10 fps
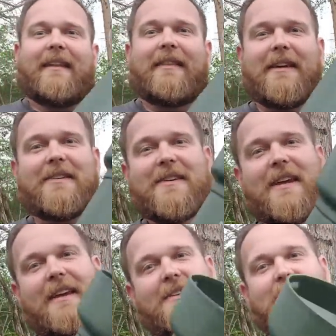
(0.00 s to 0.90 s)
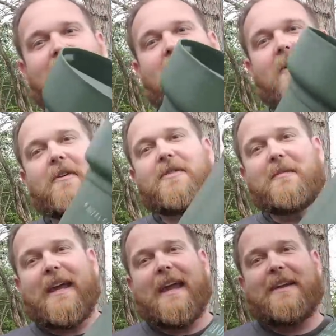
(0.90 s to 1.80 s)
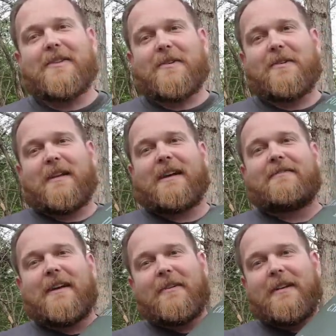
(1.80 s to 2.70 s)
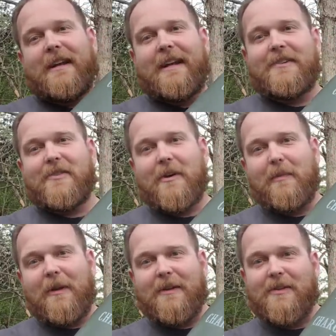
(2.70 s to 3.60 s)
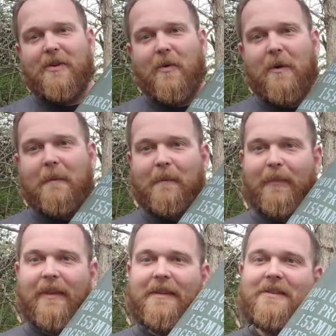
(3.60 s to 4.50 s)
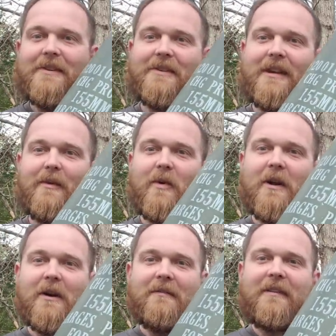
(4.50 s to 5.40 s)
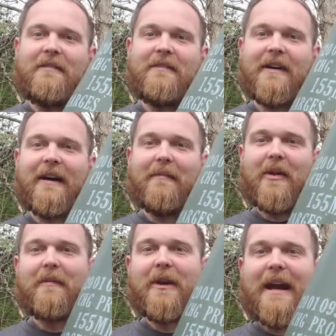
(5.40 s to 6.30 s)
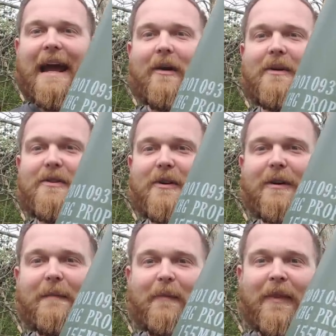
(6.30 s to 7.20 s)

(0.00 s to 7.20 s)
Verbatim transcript: This is an awesome canister that I found at a surplus store. This is the 155 millimeter howitzer.